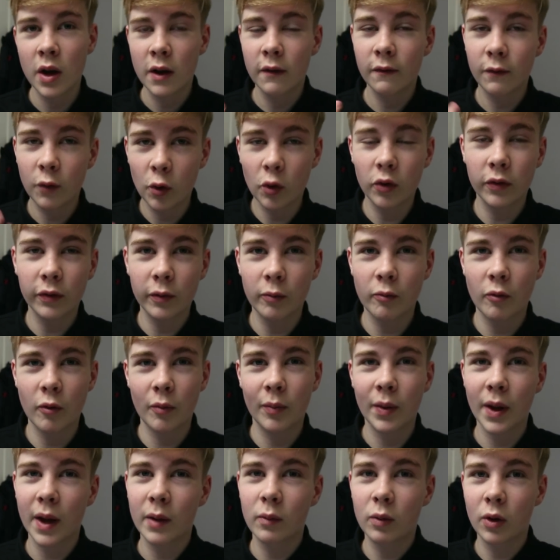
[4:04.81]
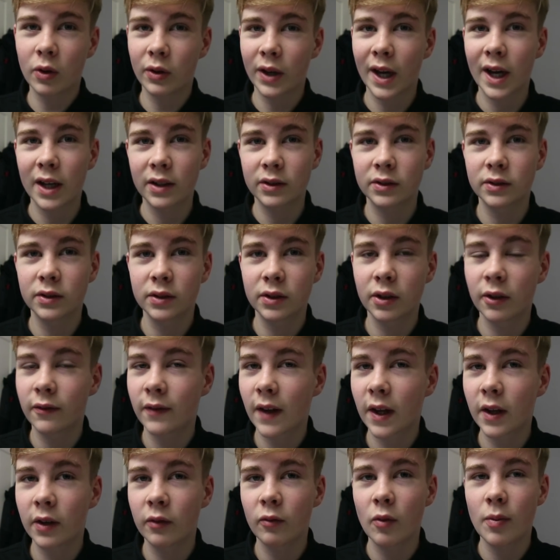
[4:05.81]
Four of them replied, one hasn't, so if
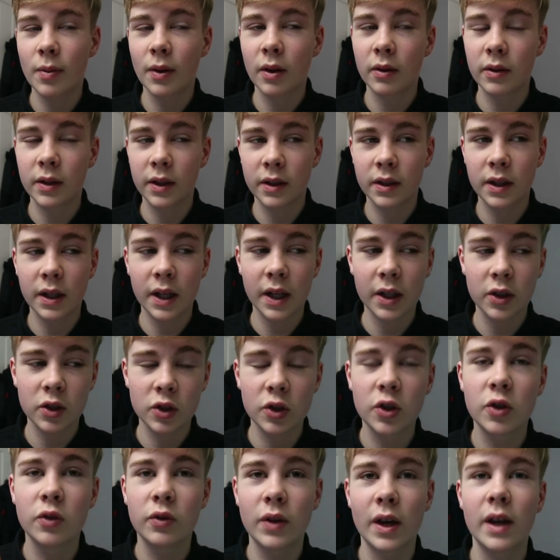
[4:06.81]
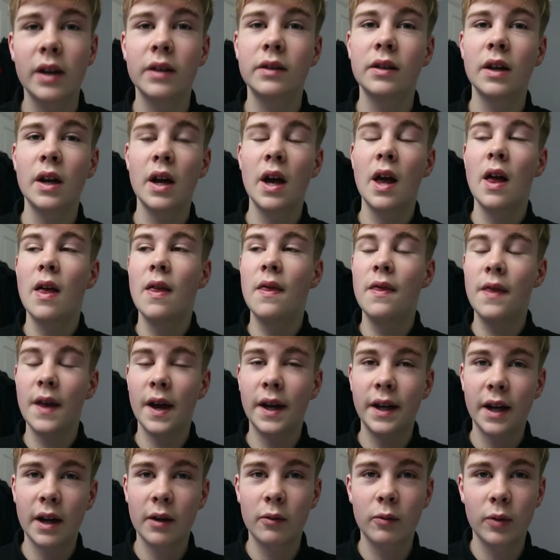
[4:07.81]
they don't reply in the next two days
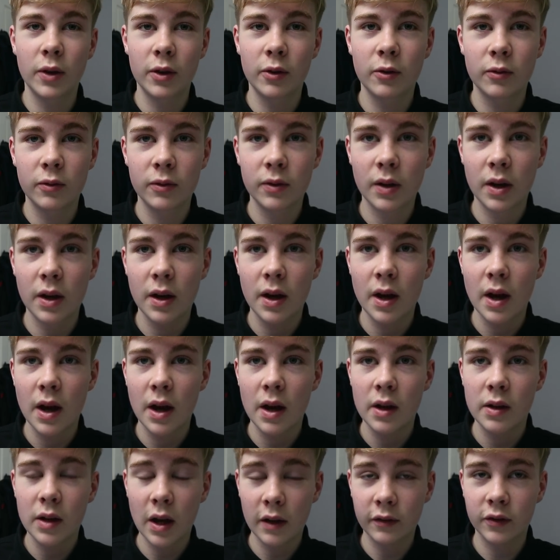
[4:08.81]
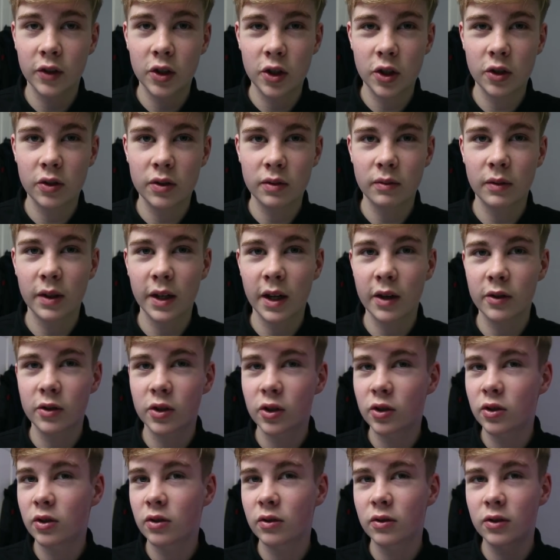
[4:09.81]
then I will have to choose someone else,
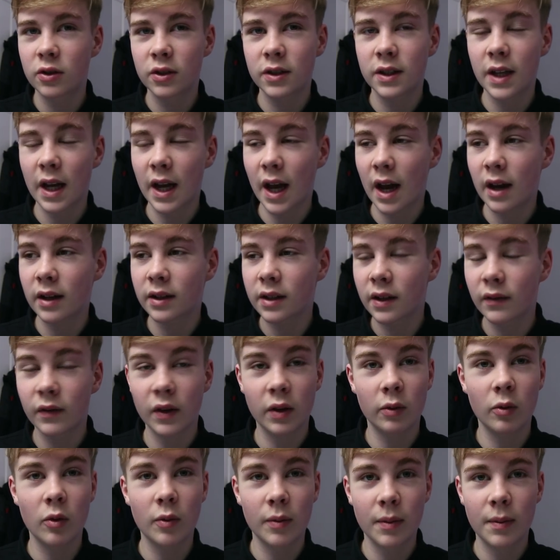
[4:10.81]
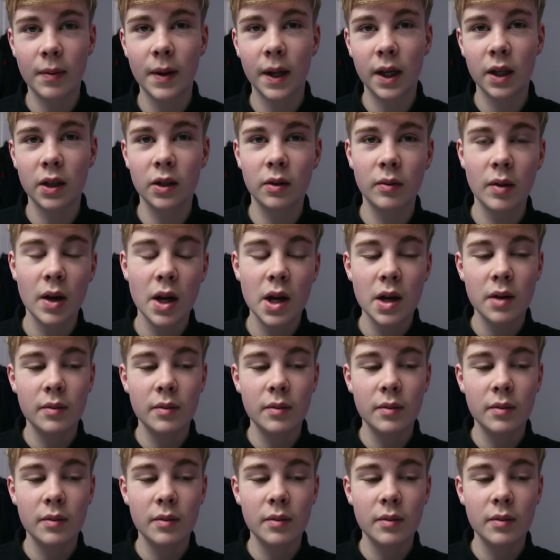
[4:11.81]
so just stay active and I will be picking them.